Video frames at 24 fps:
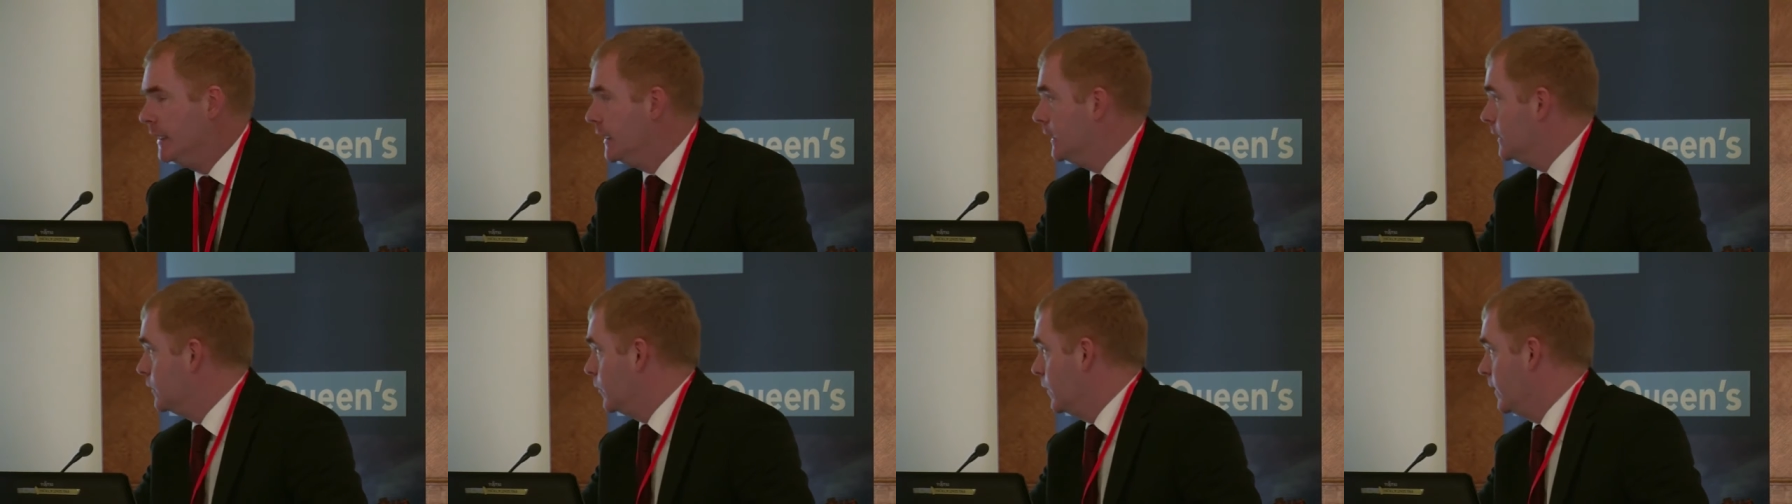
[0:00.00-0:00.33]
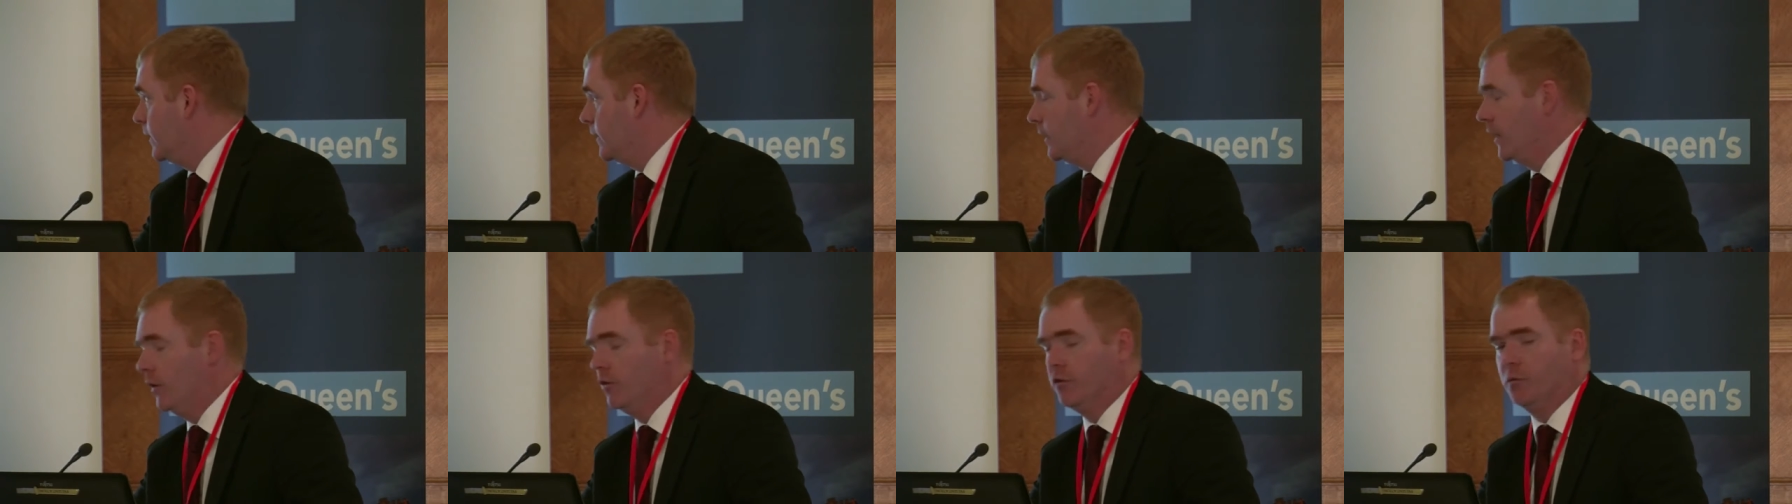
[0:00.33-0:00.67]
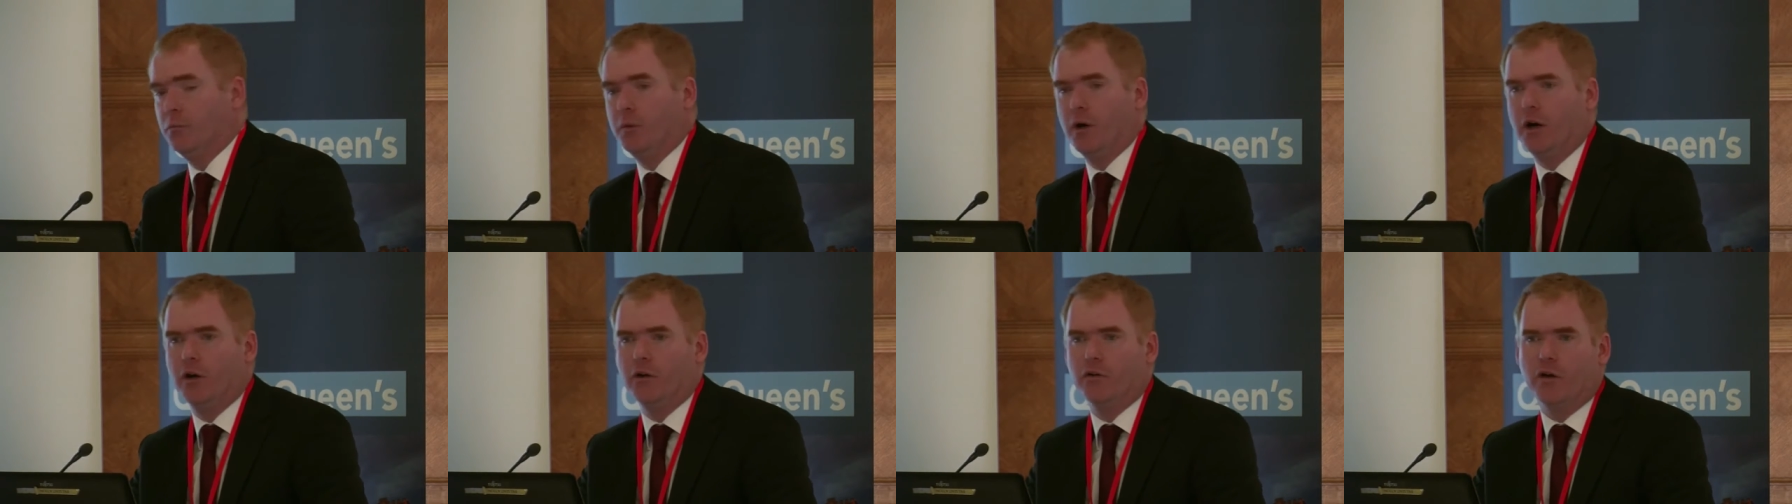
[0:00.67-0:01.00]

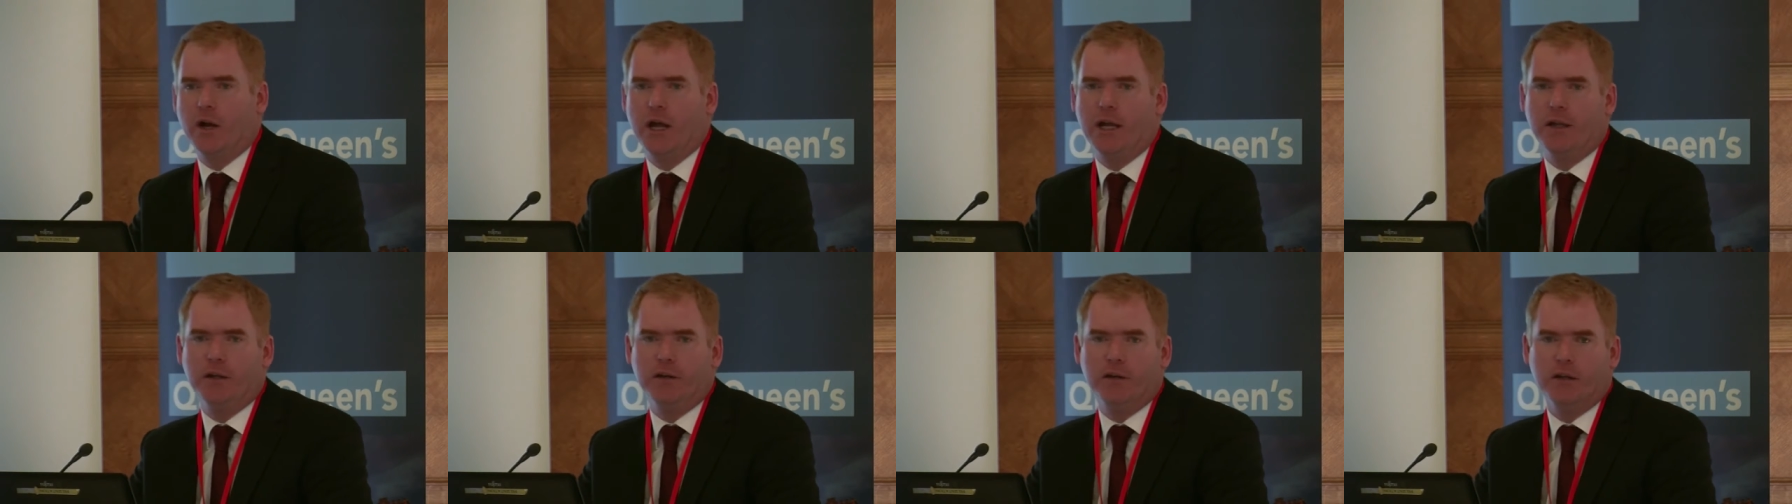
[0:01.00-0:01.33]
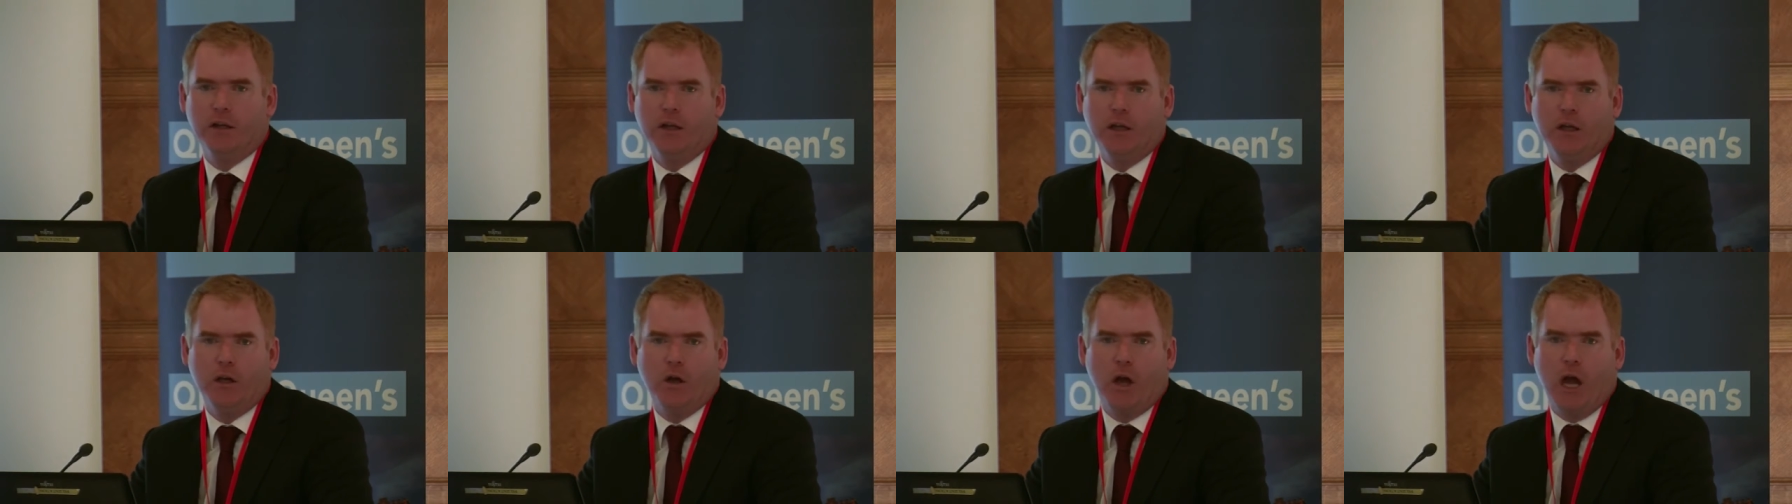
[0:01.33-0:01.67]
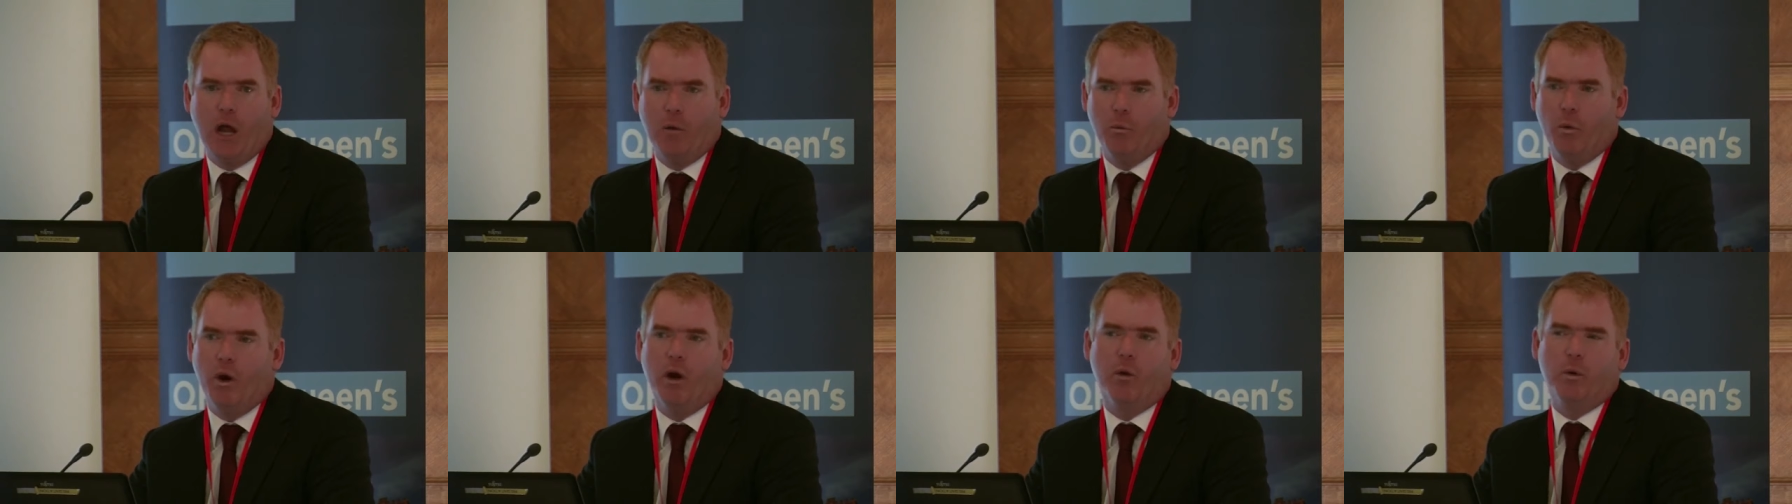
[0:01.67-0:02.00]
£20,000 grant,
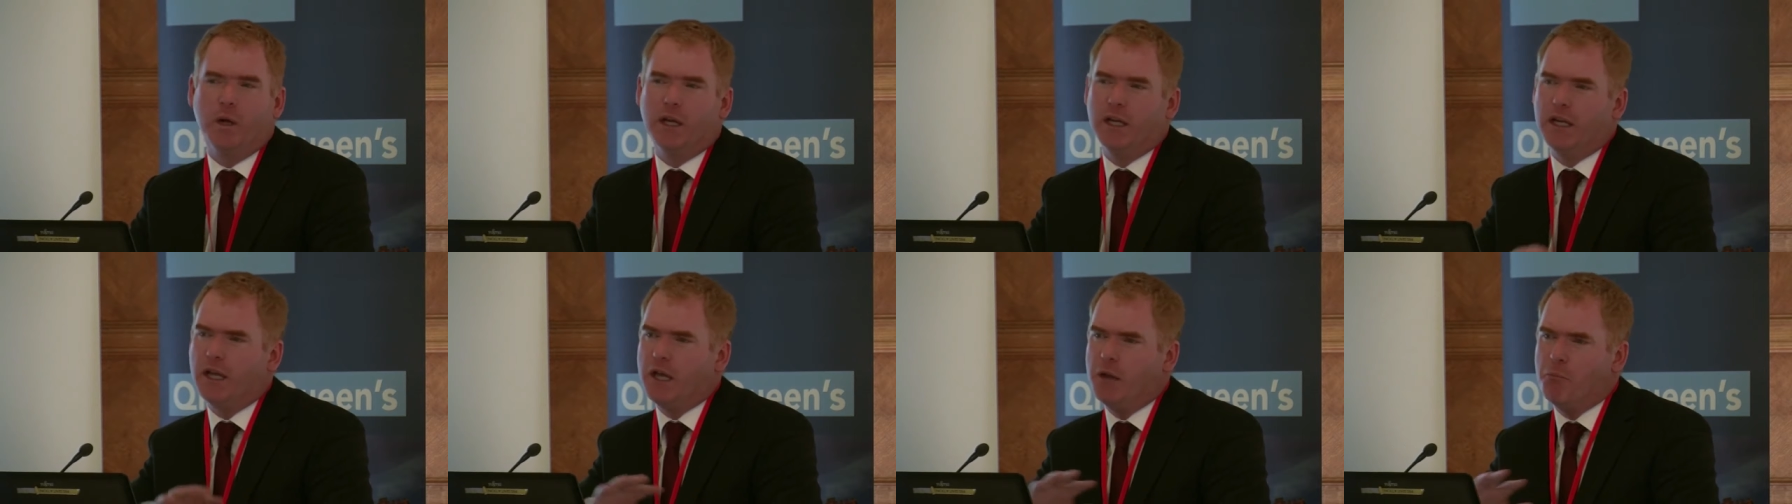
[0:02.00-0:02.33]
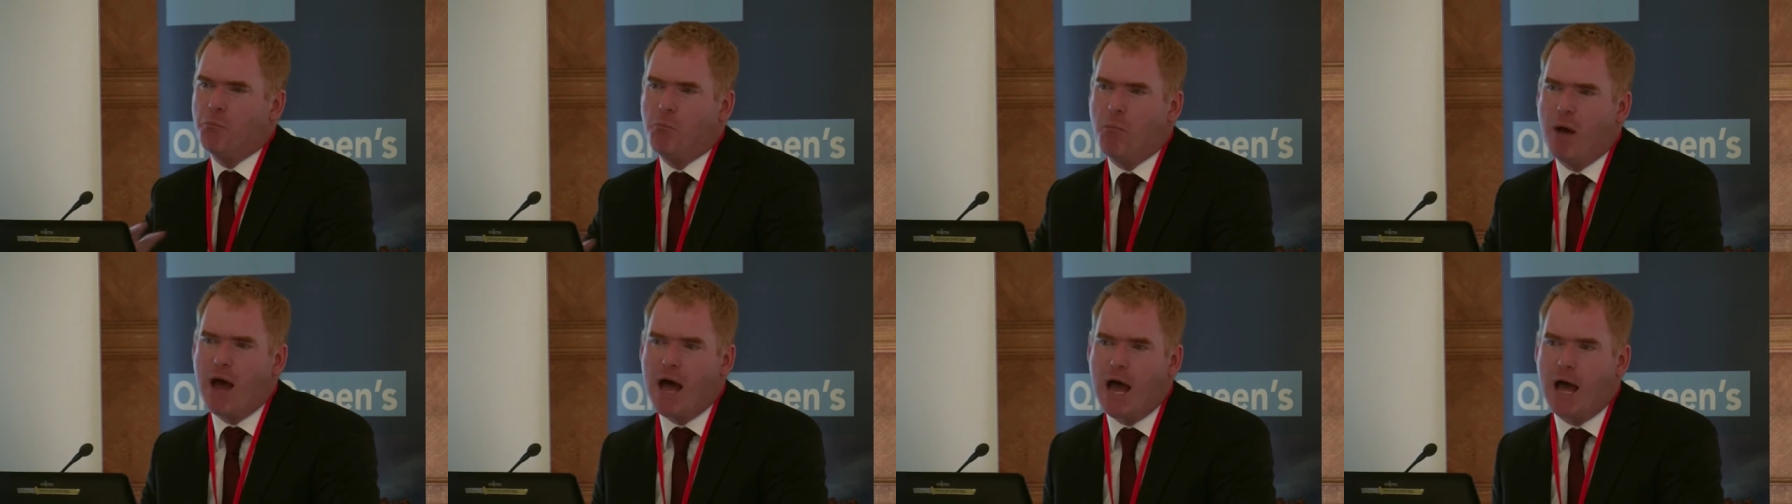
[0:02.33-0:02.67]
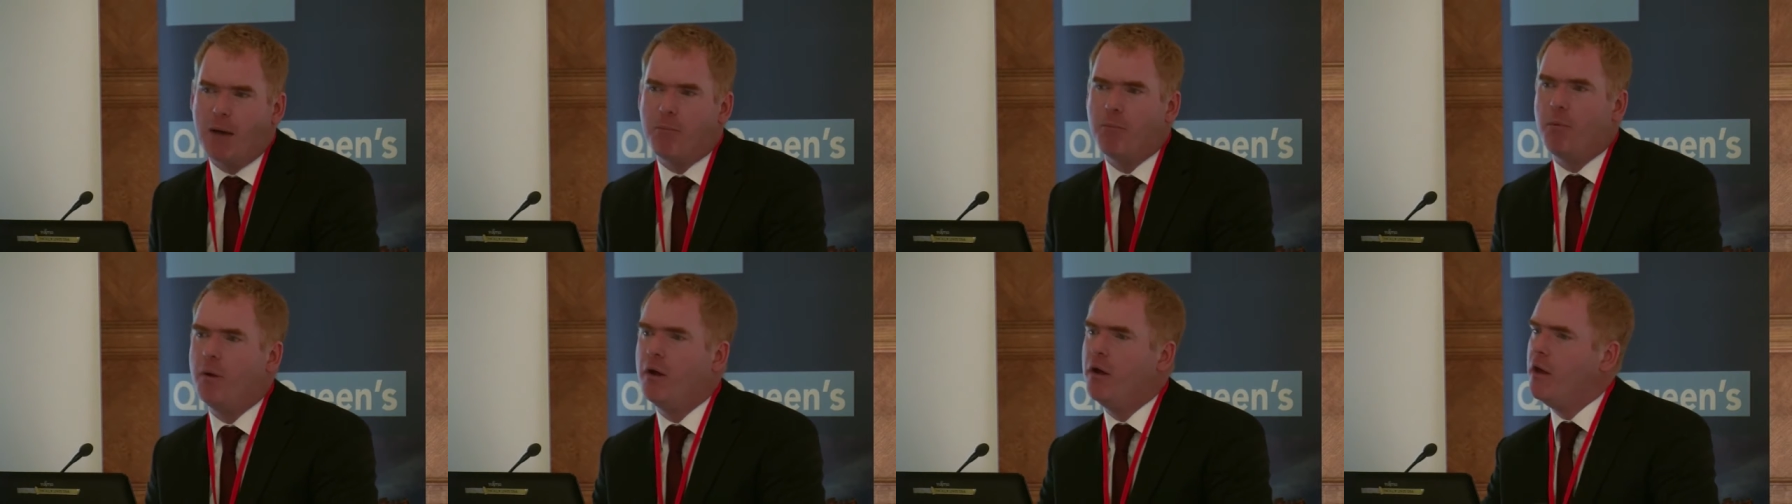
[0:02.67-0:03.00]
and where we'll
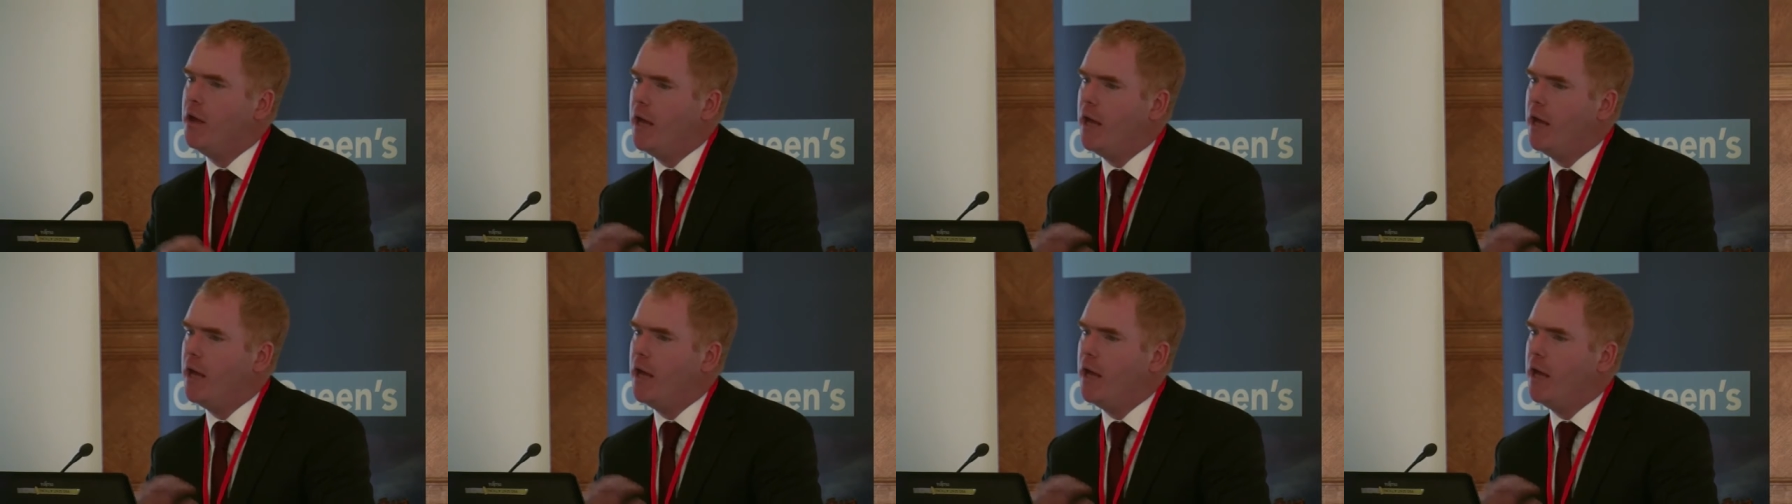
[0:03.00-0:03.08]
map